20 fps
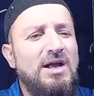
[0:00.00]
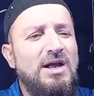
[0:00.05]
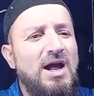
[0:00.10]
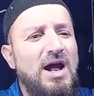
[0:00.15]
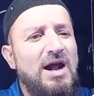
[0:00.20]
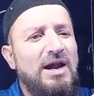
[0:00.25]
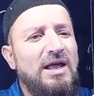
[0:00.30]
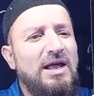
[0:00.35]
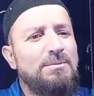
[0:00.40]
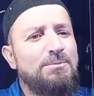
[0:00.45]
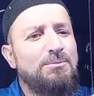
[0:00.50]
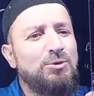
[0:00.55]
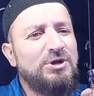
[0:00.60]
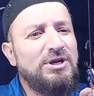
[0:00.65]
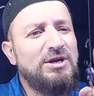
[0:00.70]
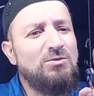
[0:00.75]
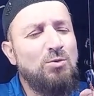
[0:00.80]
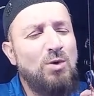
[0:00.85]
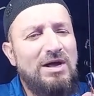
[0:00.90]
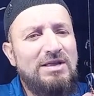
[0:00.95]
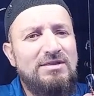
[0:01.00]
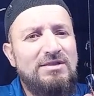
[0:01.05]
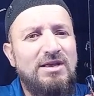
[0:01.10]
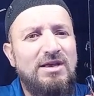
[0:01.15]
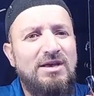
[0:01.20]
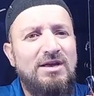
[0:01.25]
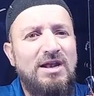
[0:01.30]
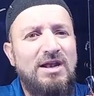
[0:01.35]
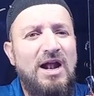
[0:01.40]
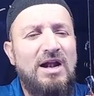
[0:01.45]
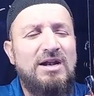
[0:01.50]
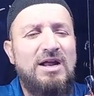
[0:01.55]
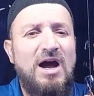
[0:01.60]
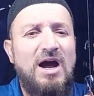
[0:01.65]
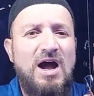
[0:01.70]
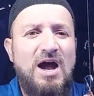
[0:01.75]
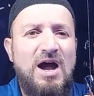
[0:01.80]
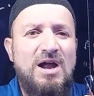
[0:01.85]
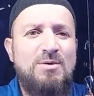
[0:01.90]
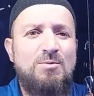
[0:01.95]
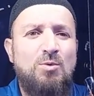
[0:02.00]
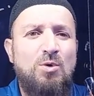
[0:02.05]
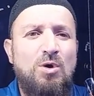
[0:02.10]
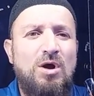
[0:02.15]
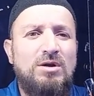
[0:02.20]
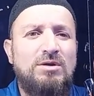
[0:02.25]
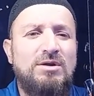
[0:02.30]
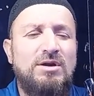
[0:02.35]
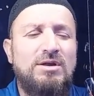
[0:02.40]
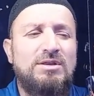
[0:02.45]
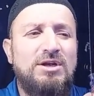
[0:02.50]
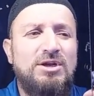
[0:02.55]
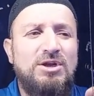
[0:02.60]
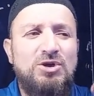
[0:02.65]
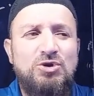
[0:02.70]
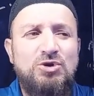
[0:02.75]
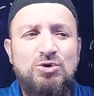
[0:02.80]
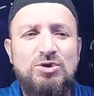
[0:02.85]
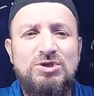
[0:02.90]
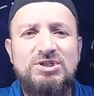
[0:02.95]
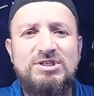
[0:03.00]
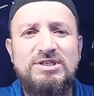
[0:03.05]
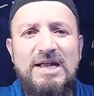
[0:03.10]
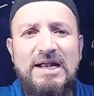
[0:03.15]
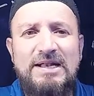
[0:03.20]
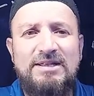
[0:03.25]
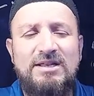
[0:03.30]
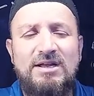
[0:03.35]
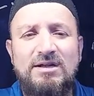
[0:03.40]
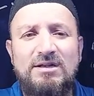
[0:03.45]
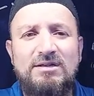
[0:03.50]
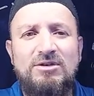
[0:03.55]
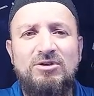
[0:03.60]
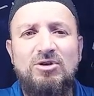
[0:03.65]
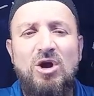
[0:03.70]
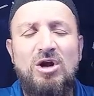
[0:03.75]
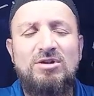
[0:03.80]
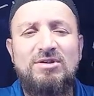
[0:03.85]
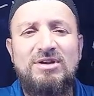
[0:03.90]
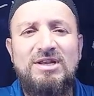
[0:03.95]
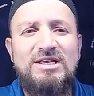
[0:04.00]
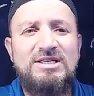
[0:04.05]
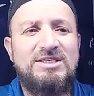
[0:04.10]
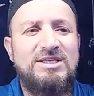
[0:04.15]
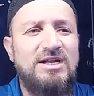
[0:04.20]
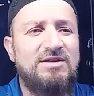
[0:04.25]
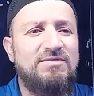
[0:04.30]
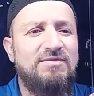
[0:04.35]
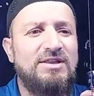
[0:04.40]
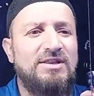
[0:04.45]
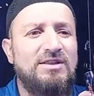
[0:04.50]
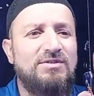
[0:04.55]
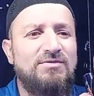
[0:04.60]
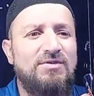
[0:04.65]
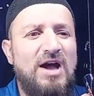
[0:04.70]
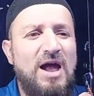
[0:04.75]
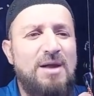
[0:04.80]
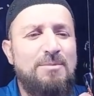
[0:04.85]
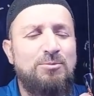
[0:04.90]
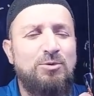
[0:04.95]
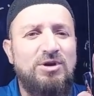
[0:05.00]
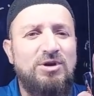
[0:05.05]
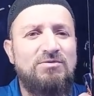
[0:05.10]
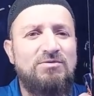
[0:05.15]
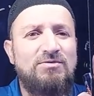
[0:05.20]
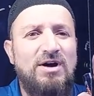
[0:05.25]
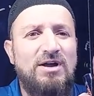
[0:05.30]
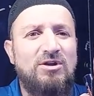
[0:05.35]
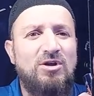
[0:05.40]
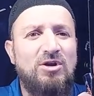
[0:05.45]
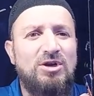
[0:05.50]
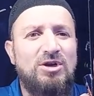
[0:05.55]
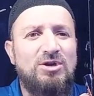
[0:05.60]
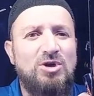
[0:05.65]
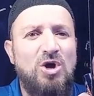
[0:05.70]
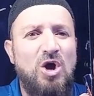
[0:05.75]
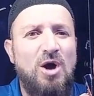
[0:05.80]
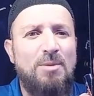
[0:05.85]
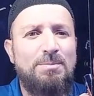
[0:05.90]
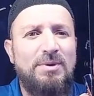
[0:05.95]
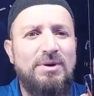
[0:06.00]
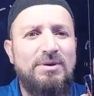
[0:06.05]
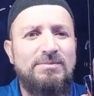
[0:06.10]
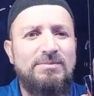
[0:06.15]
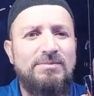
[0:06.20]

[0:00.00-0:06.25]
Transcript: And I'm putting 1 there, and I want that it should set, not reset when I put a 1 on the top.